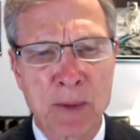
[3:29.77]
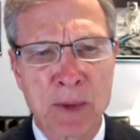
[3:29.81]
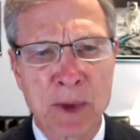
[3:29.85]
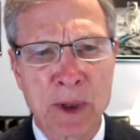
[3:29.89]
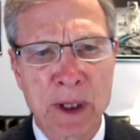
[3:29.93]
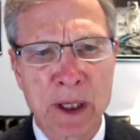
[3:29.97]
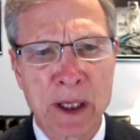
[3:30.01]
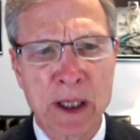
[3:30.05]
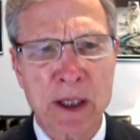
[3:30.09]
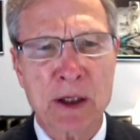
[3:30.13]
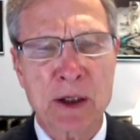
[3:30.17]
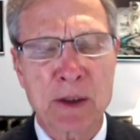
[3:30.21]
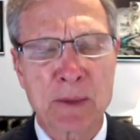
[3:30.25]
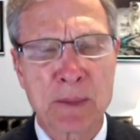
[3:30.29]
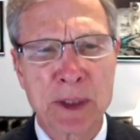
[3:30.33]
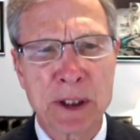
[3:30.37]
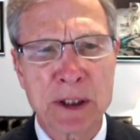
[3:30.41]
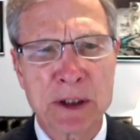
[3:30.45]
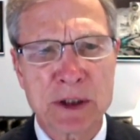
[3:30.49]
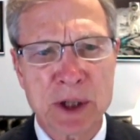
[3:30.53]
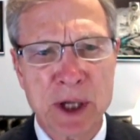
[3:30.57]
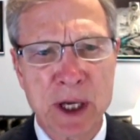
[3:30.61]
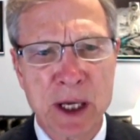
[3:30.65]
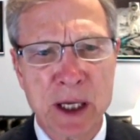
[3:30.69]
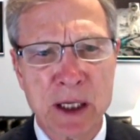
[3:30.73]
It could be
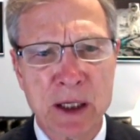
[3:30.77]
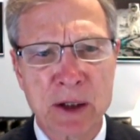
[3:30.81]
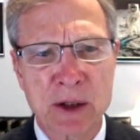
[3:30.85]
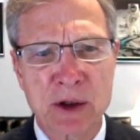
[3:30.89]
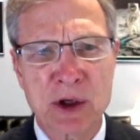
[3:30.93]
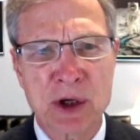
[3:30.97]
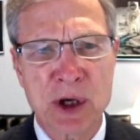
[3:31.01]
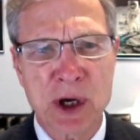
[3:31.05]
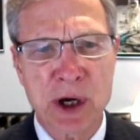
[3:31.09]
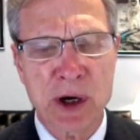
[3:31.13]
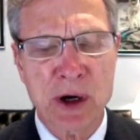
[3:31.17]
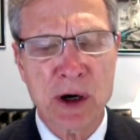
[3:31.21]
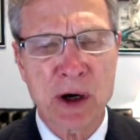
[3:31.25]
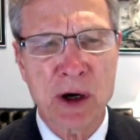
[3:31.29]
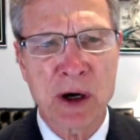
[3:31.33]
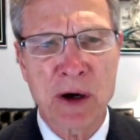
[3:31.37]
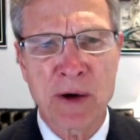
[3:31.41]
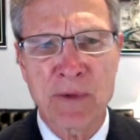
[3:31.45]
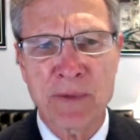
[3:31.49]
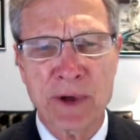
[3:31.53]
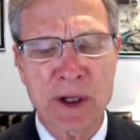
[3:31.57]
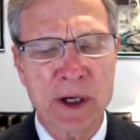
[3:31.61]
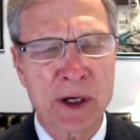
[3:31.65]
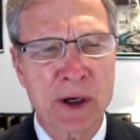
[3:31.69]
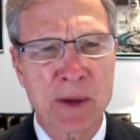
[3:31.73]
taken care
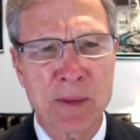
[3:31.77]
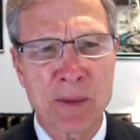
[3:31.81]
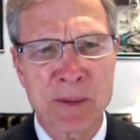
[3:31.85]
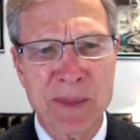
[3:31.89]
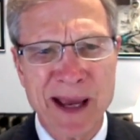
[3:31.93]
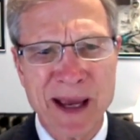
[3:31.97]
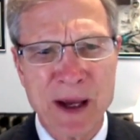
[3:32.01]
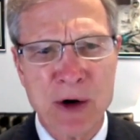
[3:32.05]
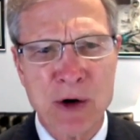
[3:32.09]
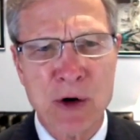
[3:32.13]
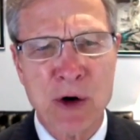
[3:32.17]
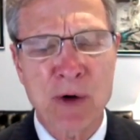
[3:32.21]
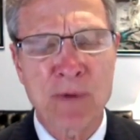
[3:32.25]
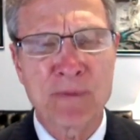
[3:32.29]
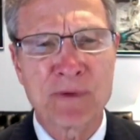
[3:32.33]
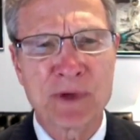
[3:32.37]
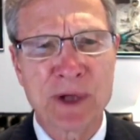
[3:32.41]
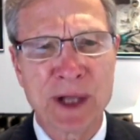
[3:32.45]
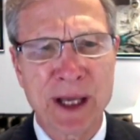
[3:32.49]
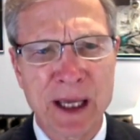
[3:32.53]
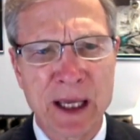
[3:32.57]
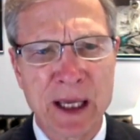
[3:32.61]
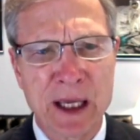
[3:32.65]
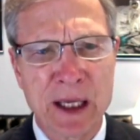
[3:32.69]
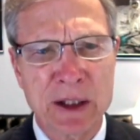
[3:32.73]
of in a matter of
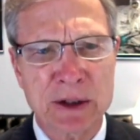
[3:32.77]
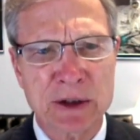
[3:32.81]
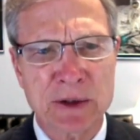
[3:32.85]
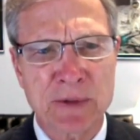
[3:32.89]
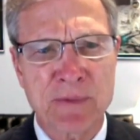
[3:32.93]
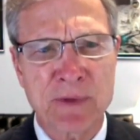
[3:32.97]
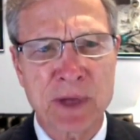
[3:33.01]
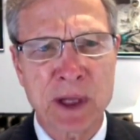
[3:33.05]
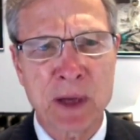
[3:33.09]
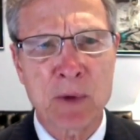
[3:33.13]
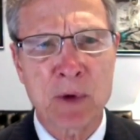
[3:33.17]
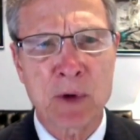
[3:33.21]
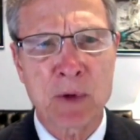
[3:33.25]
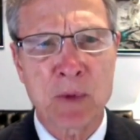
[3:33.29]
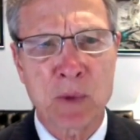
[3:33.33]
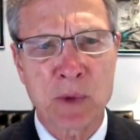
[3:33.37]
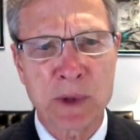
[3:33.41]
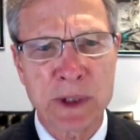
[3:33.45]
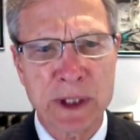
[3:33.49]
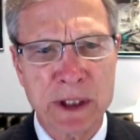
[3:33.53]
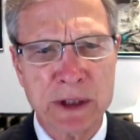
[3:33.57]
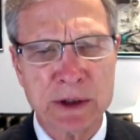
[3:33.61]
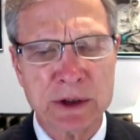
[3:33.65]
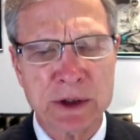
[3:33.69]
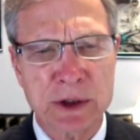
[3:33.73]
days if they would
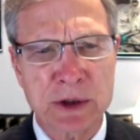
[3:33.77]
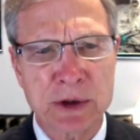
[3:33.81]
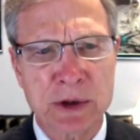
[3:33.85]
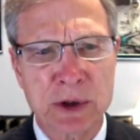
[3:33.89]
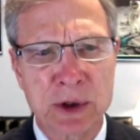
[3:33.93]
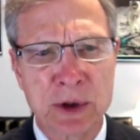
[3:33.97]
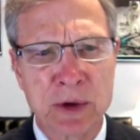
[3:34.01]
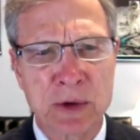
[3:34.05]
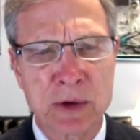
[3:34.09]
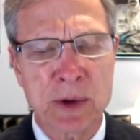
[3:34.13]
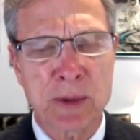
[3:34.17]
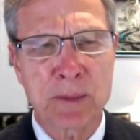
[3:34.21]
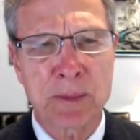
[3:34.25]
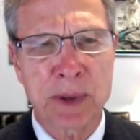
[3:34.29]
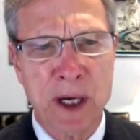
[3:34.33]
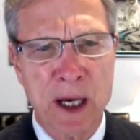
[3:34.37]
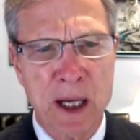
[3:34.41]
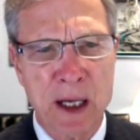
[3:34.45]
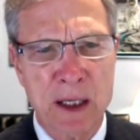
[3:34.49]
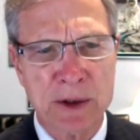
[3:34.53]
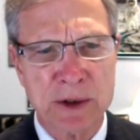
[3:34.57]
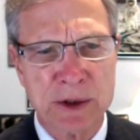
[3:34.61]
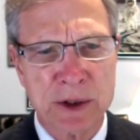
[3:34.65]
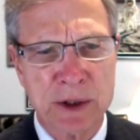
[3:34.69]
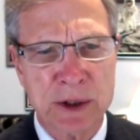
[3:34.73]
reinstitute the
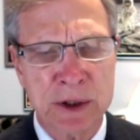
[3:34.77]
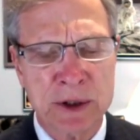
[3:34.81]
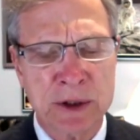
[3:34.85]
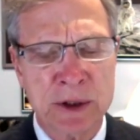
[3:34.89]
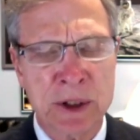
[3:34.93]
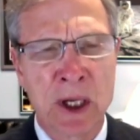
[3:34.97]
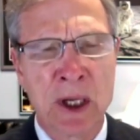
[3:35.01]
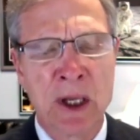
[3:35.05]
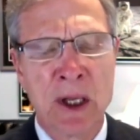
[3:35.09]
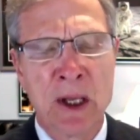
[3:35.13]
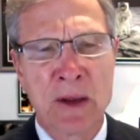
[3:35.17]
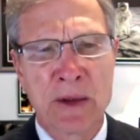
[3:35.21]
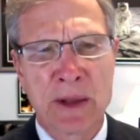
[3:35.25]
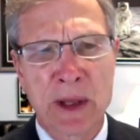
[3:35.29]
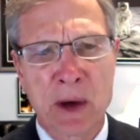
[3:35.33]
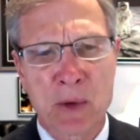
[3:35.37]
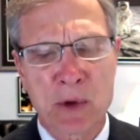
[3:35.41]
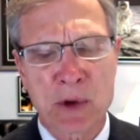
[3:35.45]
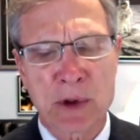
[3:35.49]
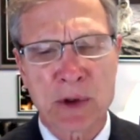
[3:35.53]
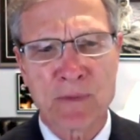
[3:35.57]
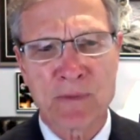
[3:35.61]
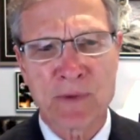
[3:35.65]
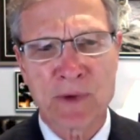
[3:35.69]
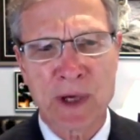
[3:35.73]
policies that were
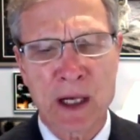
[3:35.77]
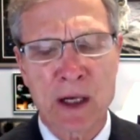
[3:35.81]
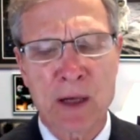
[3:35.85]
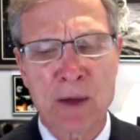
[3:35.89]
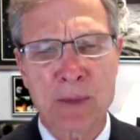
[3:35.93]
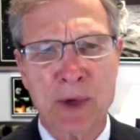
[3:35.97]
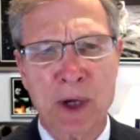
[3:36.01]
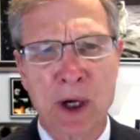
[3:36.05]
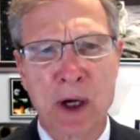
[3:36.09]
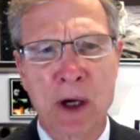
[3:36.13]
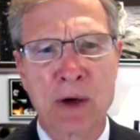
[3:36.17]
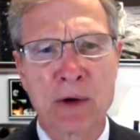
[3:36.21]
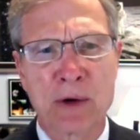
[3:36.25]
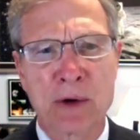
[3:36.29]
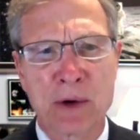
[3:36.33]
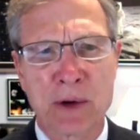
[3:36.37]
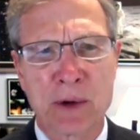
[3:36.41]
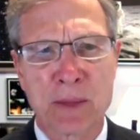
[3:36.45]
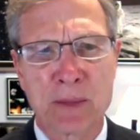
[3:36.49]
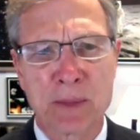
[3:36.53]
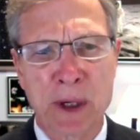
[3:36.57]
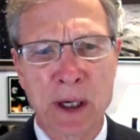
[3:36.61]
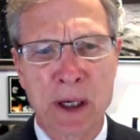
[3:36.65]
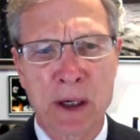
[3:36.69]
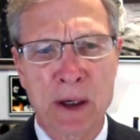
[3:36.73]
developed under the
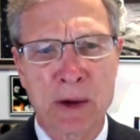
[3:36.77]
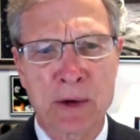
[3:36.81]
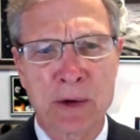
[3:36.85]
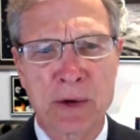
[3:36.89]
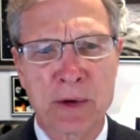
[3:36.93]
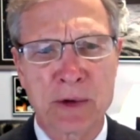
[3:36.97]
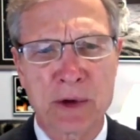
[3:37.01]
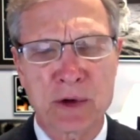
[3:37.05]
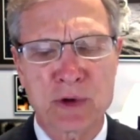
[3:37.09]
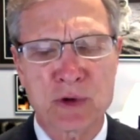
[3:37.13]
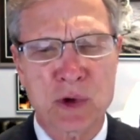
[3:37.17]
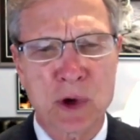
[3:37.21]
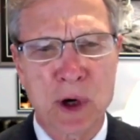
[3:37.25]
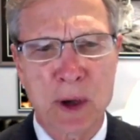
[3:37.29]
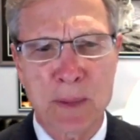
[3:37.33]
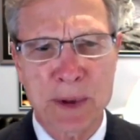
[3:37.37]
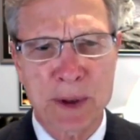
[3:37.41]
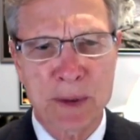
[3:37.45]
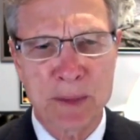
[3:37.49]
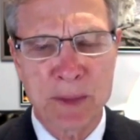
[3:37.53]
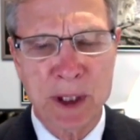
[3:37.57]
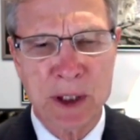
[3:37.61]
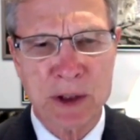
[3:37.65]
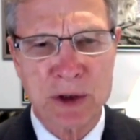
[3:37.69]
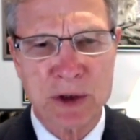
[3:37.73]
under the Trump
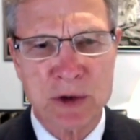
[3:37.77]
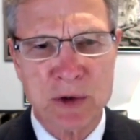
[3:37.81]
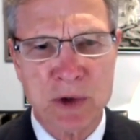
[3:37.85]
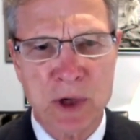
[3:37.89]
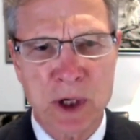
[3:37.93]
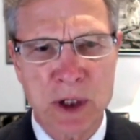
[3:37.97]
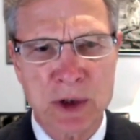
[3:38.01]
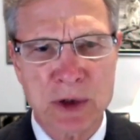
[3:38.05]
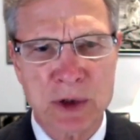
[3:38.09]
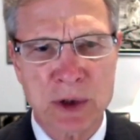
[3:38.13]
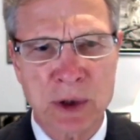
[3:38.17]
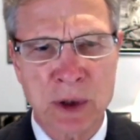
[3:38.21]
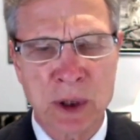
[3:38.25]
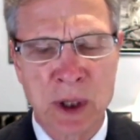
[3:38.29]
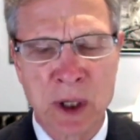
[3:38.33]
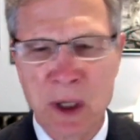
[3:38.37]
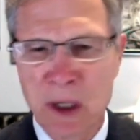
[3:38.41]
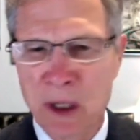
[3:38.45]
administration.